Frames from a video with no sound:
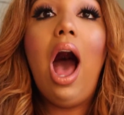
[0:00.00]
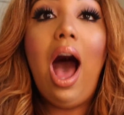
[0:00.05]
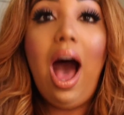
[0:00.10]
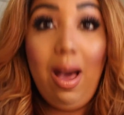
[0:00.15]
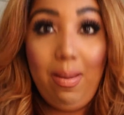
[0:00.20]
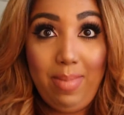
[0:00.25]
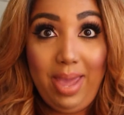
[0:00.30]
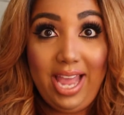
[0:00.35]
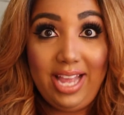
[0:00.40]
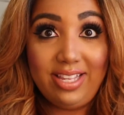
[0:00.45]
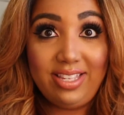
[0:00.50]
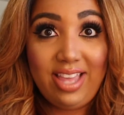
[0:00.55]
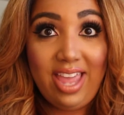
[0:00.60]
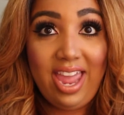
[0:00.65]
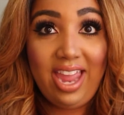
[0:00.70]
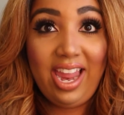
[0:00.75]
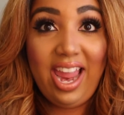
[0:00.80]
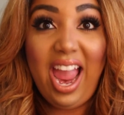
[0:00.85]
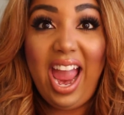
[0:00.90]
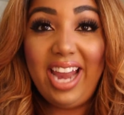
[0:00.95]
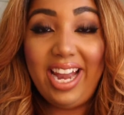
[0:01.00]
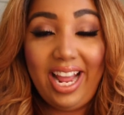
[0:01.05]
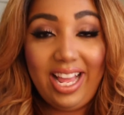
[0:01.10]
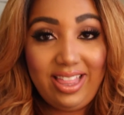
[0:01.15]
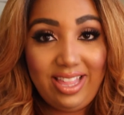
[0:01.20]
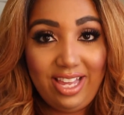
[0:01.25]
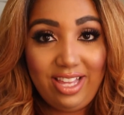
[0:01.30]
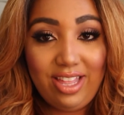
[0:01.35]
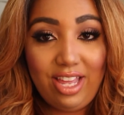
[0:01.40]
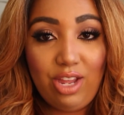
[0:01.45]
amazing, and I
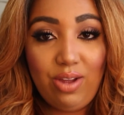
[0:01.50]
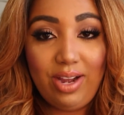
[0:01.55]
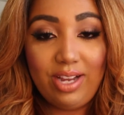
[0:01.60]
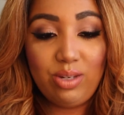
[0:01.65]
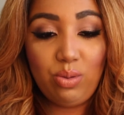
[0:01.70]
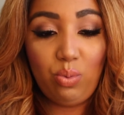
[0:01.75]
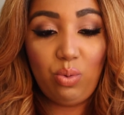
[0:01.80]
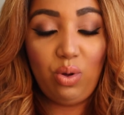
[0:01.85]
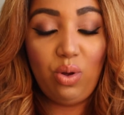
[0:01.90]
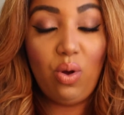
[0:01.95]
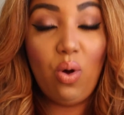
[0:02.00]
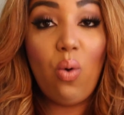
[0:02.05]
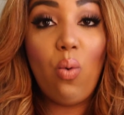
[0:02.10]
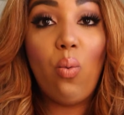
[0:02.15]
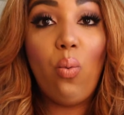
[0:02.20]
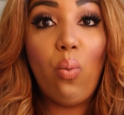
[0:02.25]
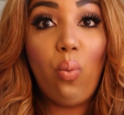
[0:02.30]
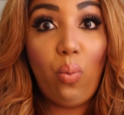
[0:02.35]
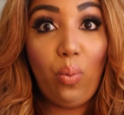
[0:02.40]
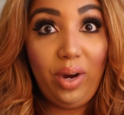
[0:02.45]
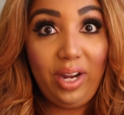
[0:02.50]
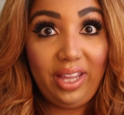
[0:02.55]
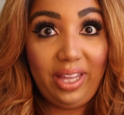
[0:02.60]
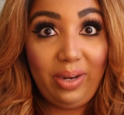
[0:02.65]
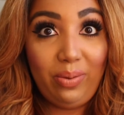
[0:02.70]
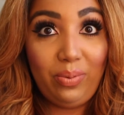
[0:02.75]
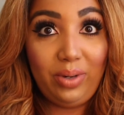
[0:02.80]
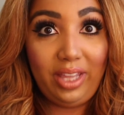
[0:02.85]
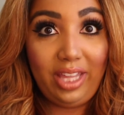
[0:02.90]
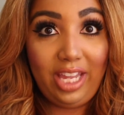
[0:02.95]
think that you guys will
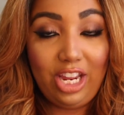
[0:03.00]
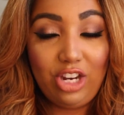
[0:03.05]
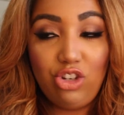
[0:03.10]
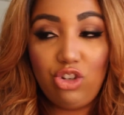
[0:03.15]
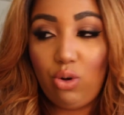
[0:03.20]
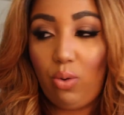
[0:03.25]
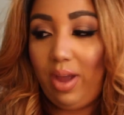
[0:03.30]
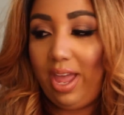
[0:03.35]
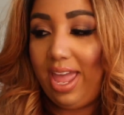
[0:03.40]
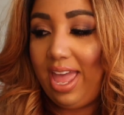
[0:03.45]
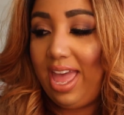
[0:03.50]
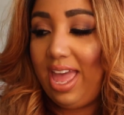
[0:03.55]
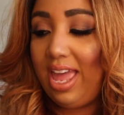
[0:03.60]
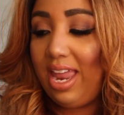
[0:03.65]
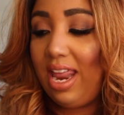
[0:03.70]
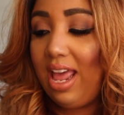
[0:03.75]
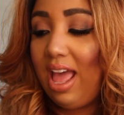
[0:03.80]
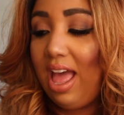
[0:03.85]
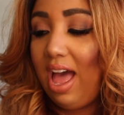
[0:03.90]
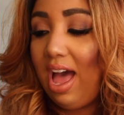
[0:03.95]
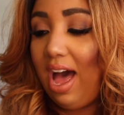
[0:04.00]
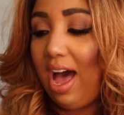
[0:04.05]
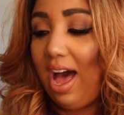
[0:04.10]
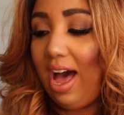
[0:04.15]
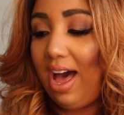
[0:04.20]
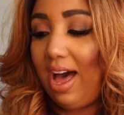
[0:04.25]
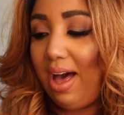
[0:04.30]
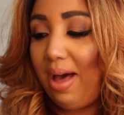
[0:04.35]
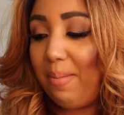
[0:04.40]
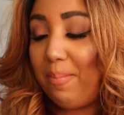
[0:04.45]
really enjoy it.
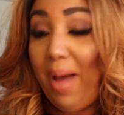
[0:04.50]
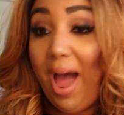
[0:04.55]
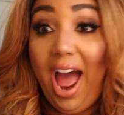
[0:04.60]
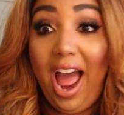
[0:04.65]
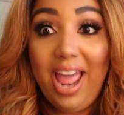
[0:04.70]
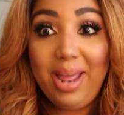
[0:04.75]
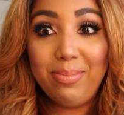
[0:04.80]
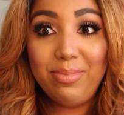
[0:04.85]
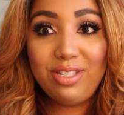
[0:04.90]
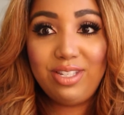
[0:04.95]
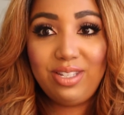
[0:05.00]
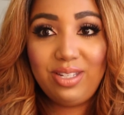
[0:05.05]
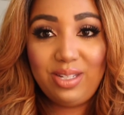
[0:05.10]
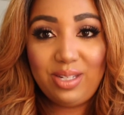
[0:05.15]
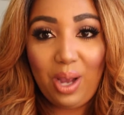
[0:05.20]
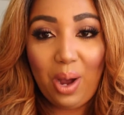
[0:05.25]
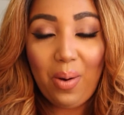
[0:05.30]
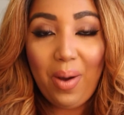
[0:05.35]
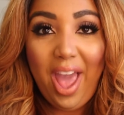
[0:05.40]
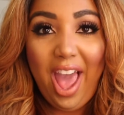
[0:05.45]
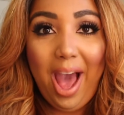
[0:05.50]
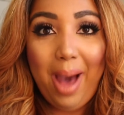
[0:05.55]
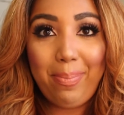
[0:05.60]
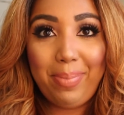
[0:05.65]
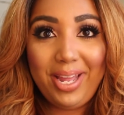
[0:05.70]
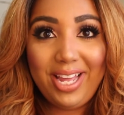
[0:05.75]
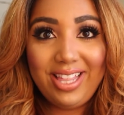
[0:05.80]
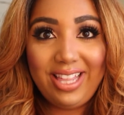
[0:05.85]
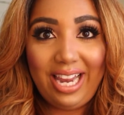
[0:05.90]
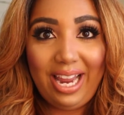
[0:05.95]
I am so
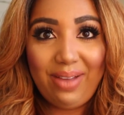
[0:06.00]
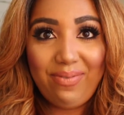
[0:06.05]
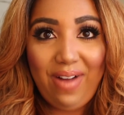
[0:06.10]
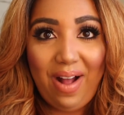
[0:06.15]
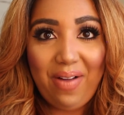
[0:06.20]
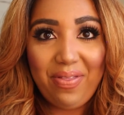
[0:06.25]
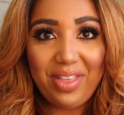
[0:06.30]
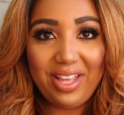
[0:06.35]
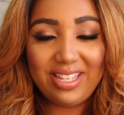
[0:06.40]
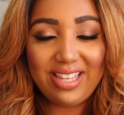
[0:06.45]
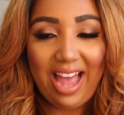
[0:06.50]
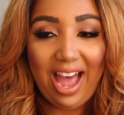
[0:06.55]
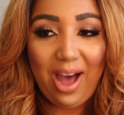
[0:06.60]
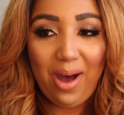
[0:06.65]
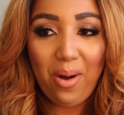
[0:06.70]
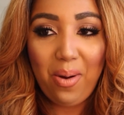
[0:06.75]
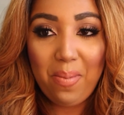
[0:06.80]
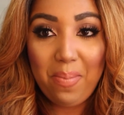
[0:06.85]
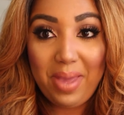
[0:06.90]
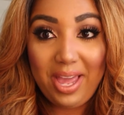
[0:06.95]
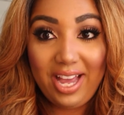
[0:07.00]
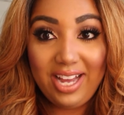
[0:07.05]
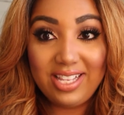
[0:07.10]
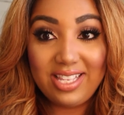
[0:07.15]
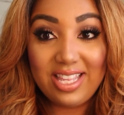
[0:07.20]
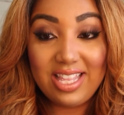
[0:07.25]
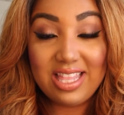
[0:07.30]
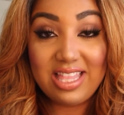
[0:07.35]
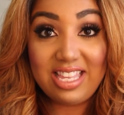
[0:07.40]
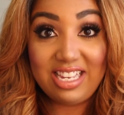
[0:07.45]
happy that I found this out, because
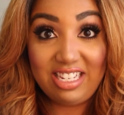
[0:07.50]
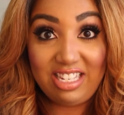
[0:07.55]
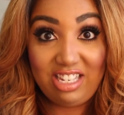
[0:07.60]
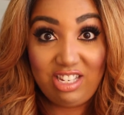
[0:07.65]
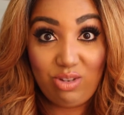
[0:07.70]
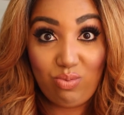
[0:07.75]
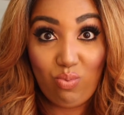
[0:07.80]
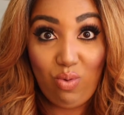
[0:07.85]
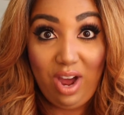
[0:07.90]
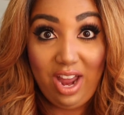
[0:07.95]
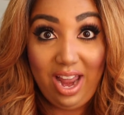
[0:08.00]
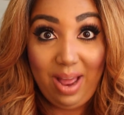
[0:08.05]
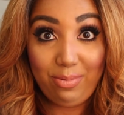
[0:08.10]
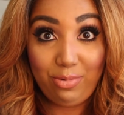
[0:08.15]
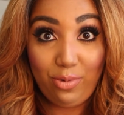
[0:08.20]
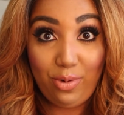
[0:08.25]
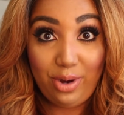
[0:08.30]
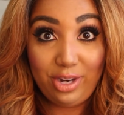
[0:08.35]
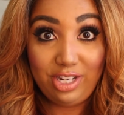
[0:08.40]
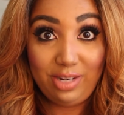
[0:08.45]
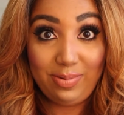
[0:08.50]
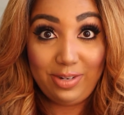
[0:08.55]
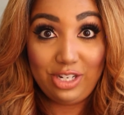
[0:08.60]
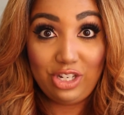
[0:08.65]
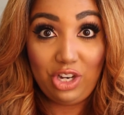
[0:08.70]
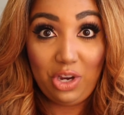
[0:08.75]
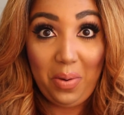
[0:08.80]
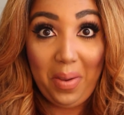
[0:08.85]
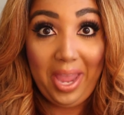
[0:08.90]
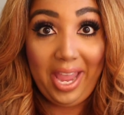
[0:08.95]
this is what I'm going to be
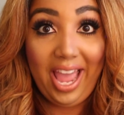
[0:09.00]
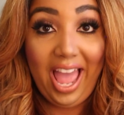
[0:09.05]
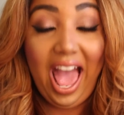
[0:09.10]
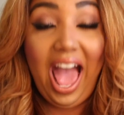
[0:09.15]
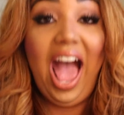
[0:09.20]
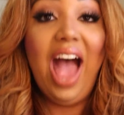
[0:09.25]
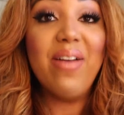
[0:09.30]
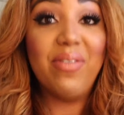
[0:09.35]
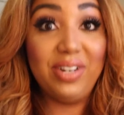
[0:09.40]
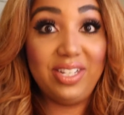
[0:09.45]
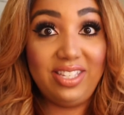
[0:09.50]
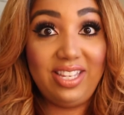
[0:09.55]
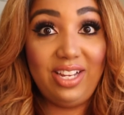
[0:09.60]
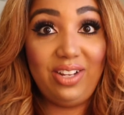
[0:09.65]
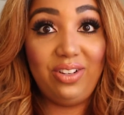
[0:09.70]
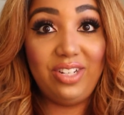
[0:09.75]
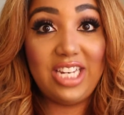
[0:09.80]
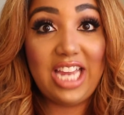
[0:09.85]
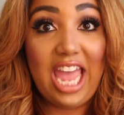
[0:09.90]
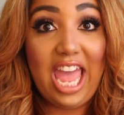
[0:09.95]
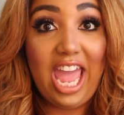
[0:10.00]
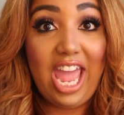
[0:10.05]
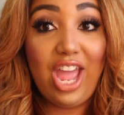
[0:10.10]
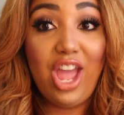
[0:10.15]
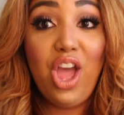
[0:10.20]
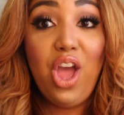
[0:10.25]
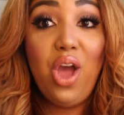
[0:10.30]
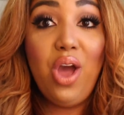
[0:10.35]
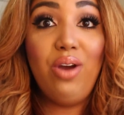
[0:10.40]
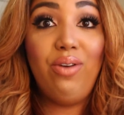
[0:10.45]
doing every single
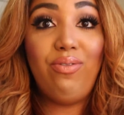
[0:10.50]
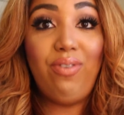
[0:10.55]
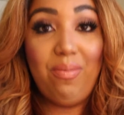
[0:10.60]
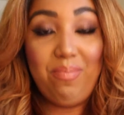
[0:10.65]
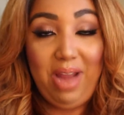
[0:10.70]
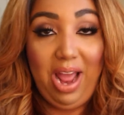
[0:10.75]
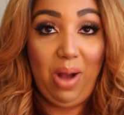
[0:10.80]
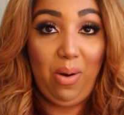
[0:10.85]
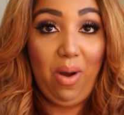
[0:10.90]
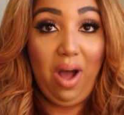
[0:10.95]
day from now